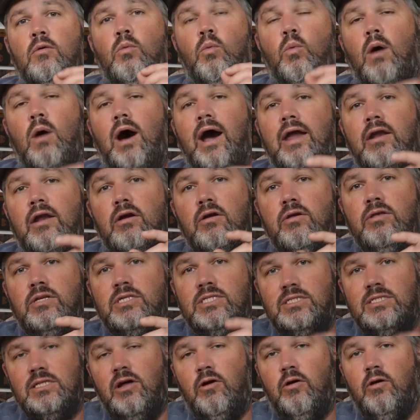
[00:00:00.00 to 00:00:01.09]
Wider,
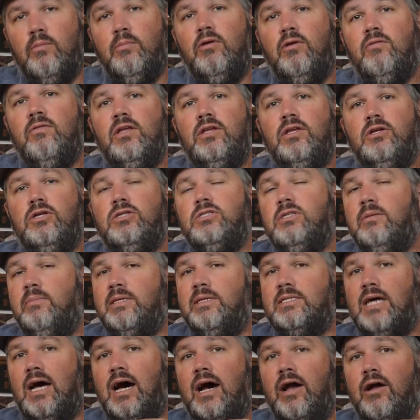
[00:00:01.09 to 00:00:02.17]
slower moving usually
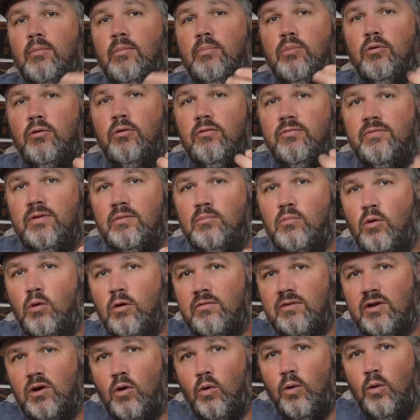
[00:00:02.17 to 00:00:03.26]
means higher proof and more
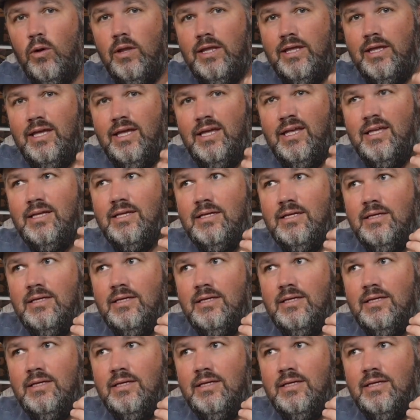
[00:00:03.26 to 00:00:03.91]
of an oily,